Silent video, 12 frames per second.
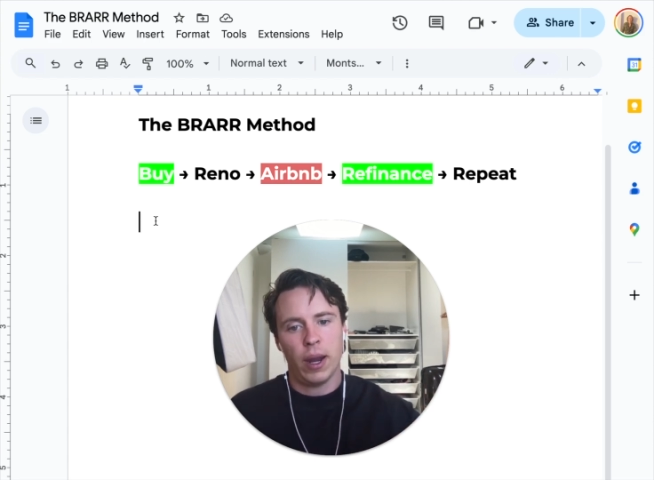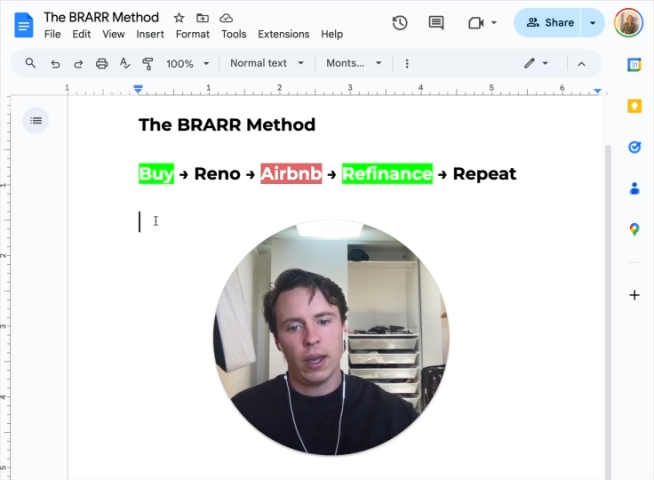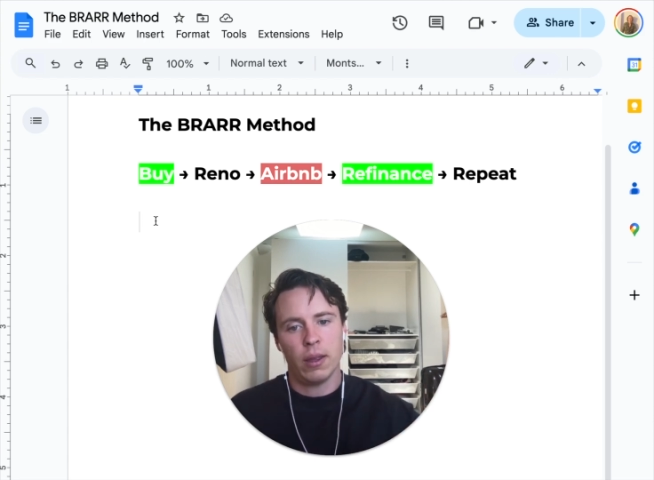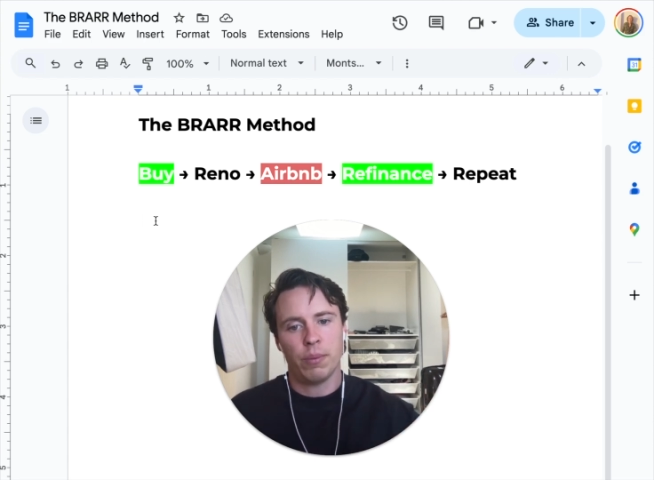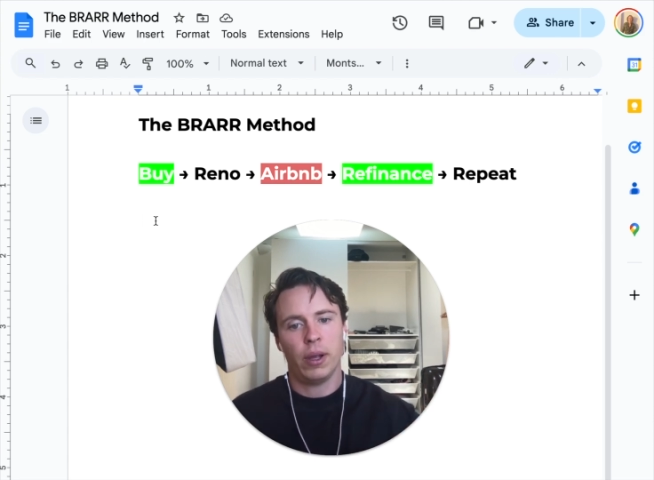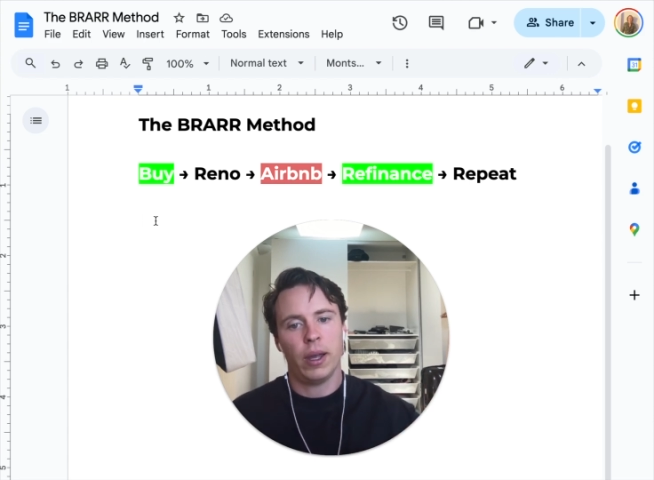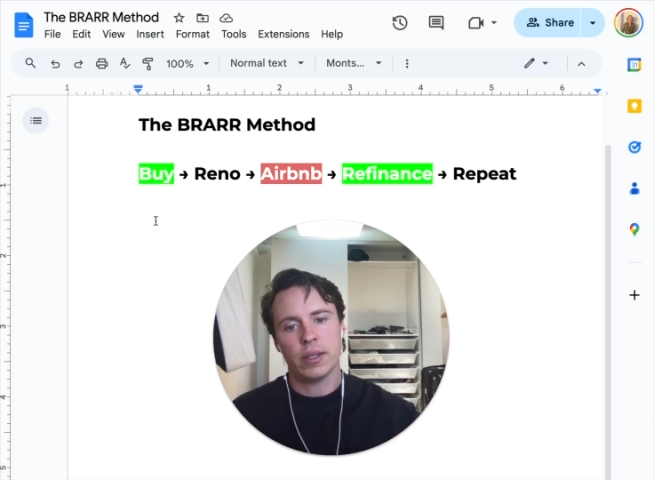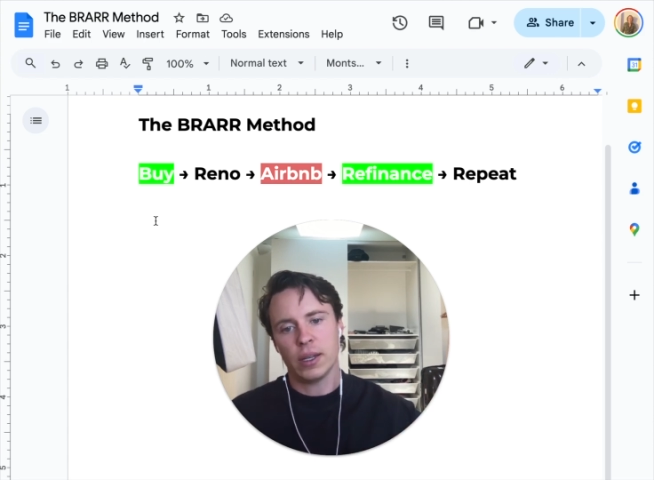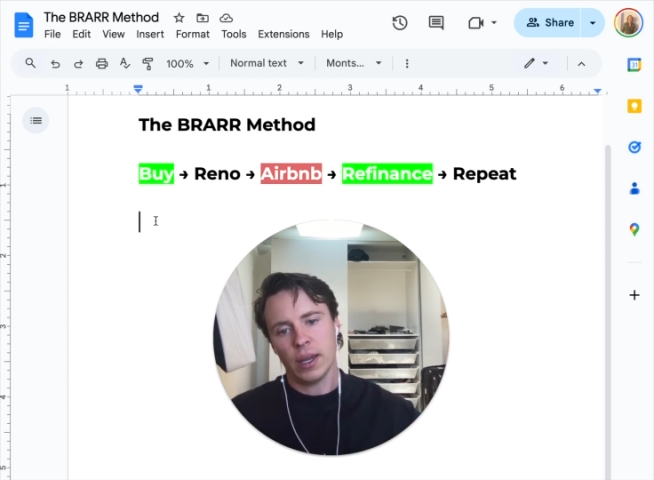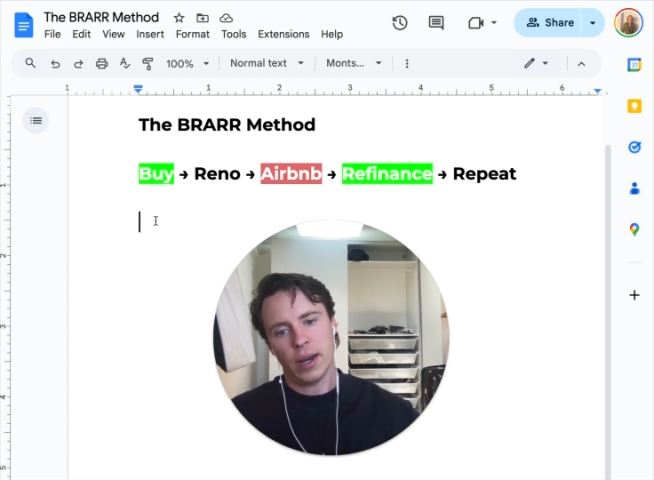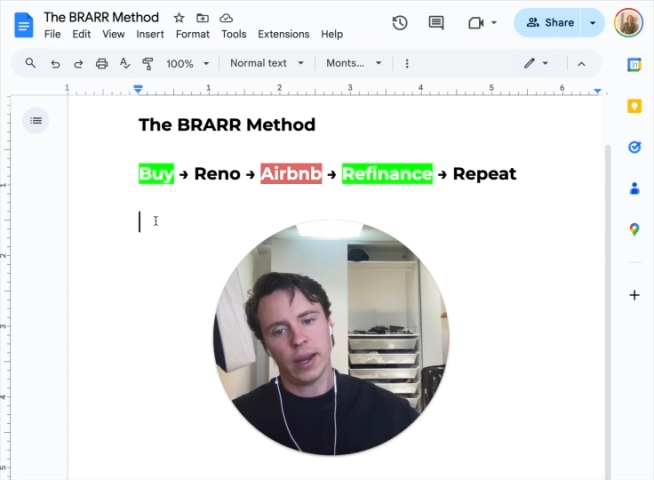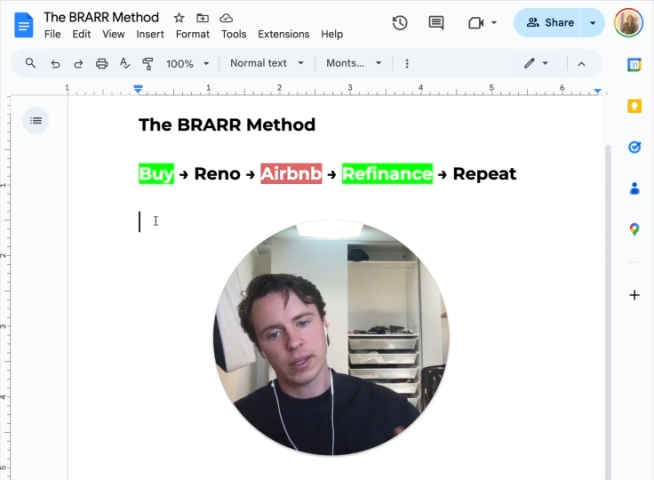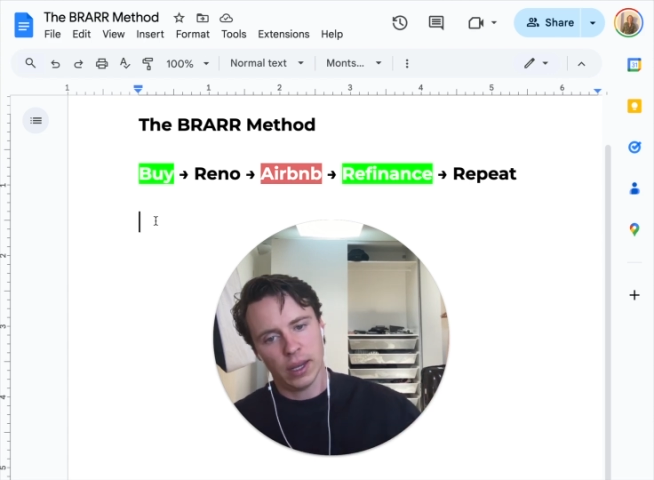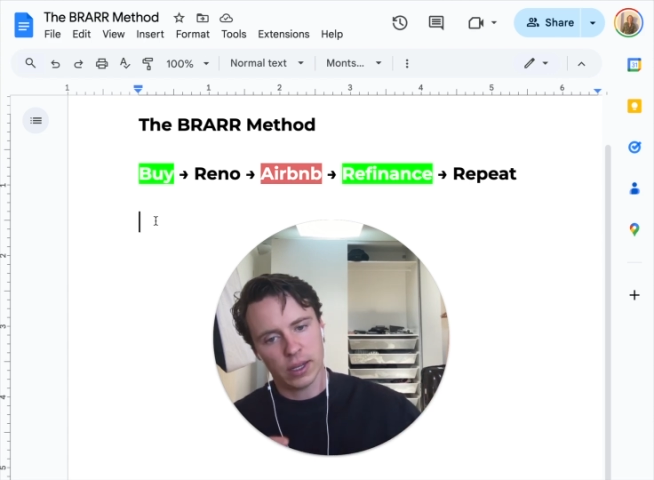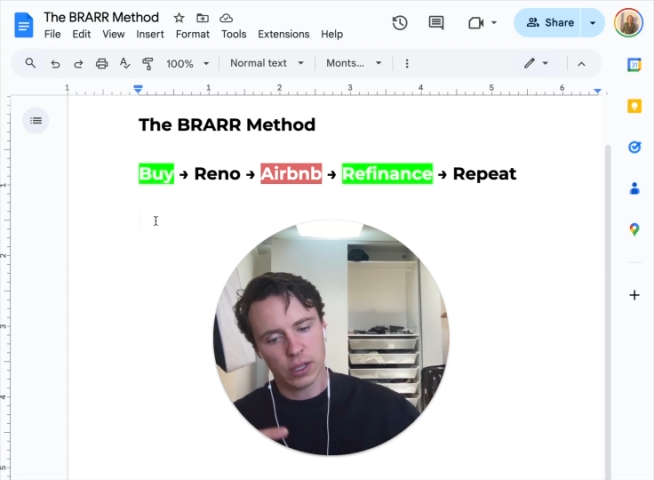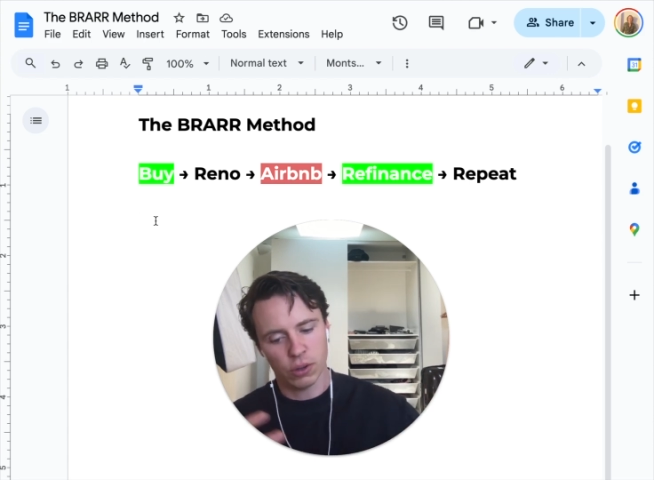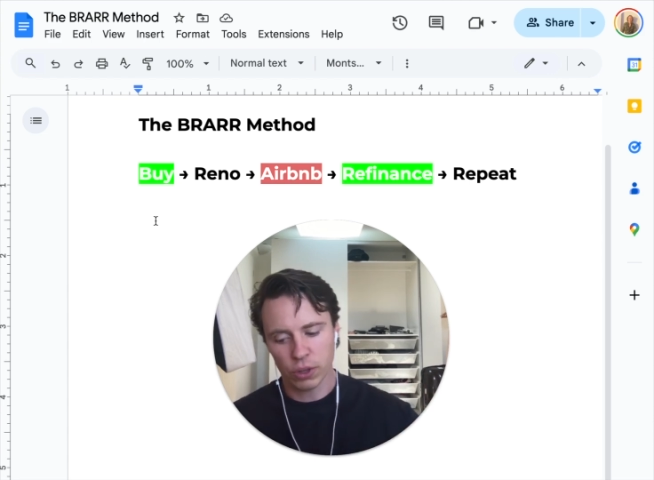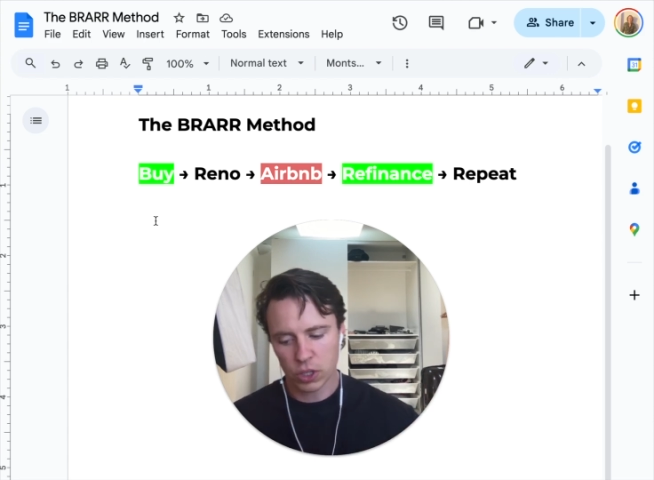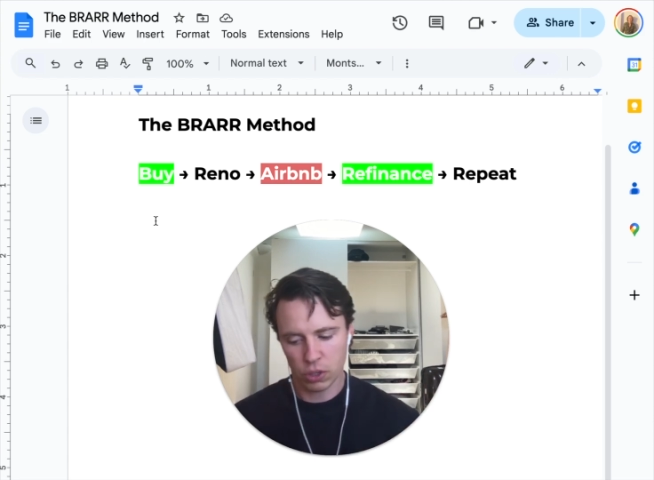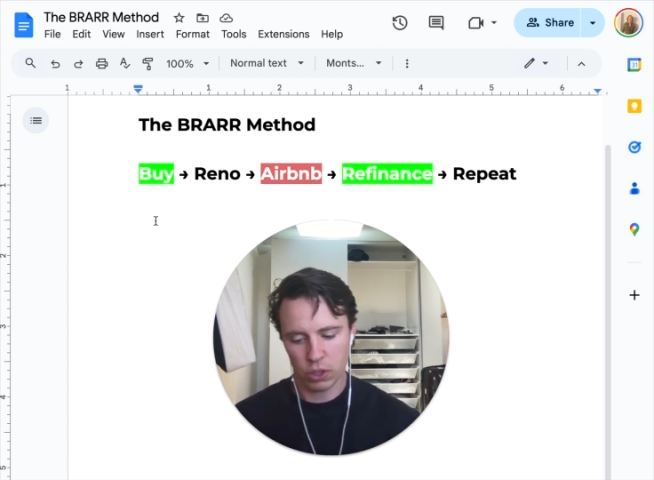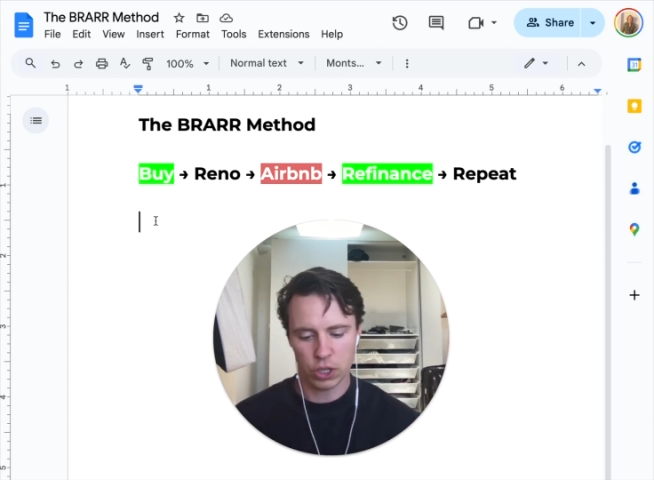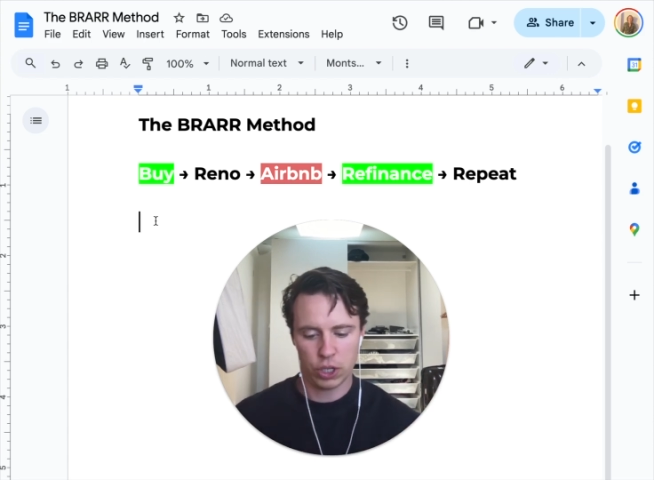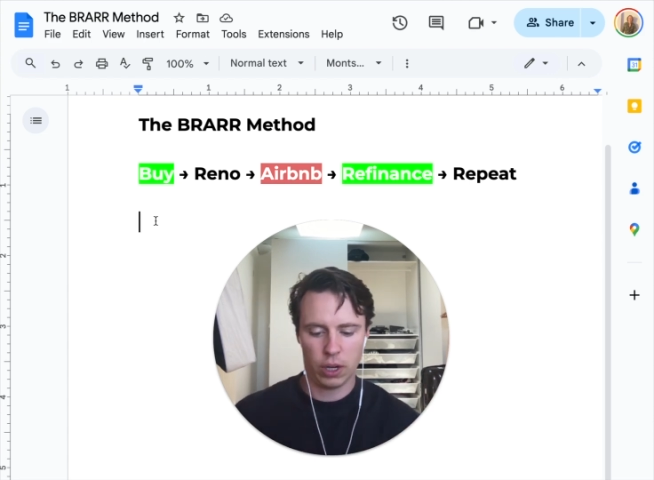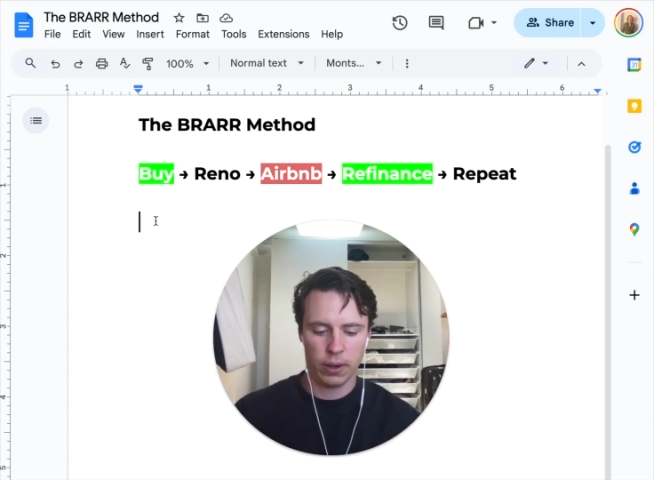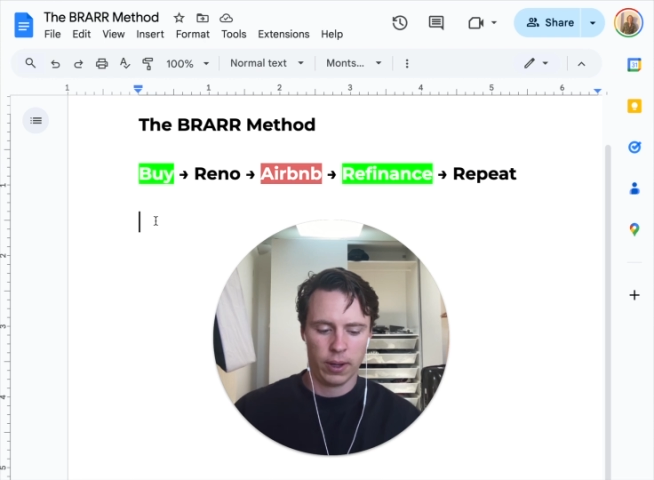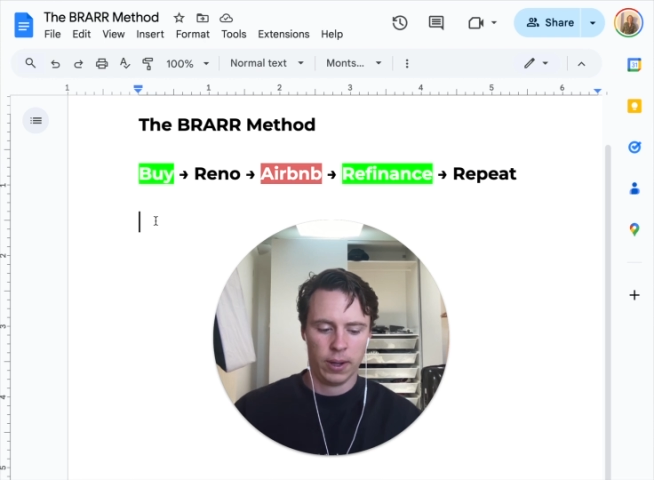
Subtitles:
the place and get access and all this sort of shit.